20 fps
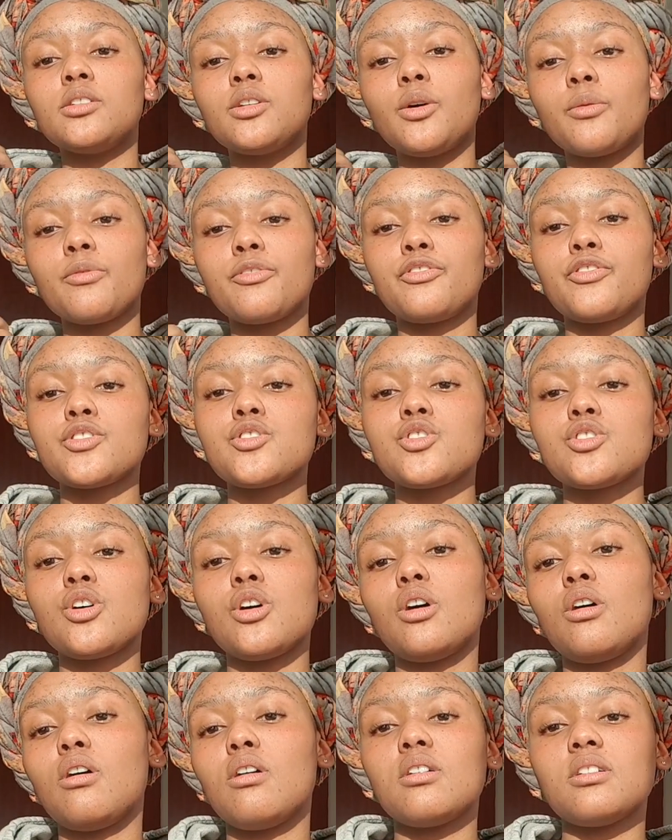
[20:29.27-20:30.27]

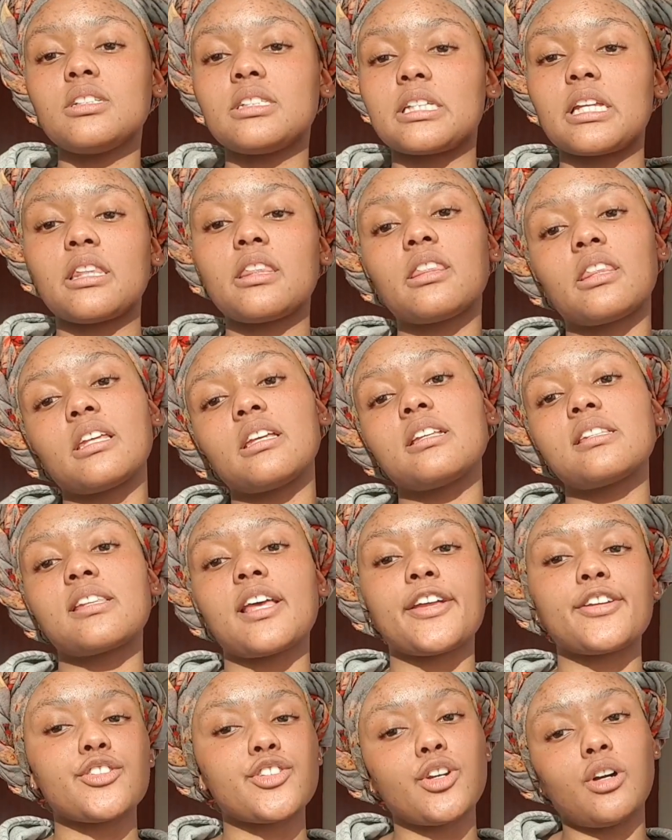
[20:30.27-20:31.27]
Nomfundo did this
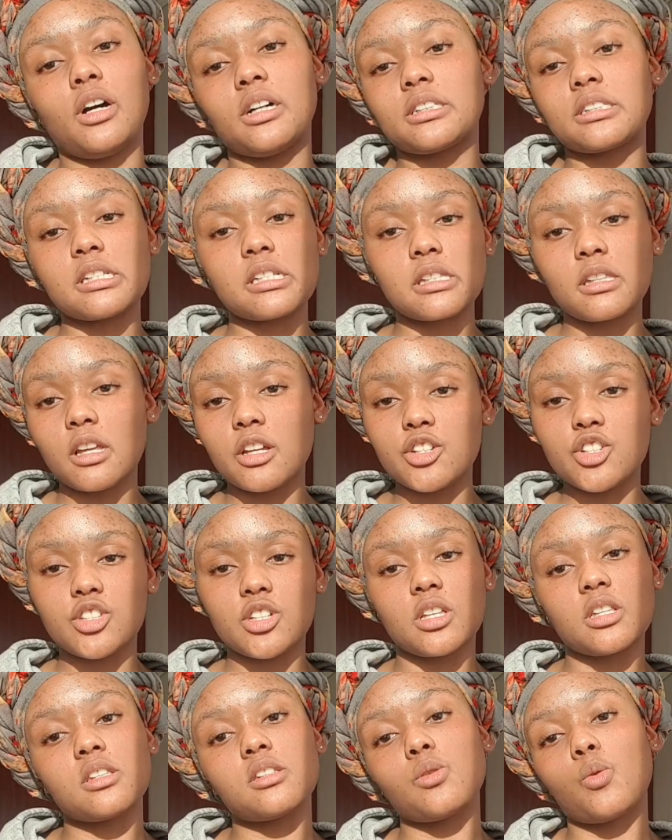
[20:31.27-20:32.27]
and she got
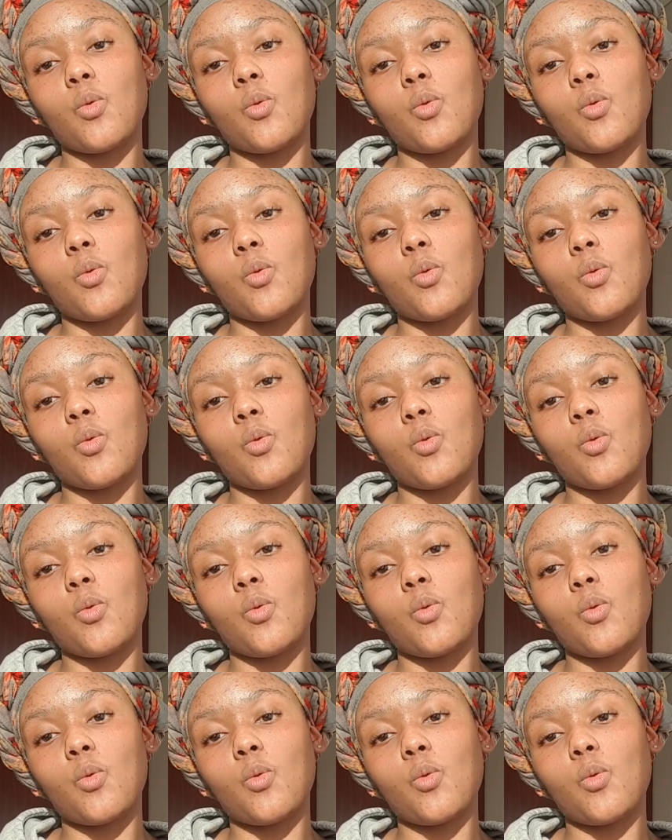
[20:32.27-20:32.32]
distinctions.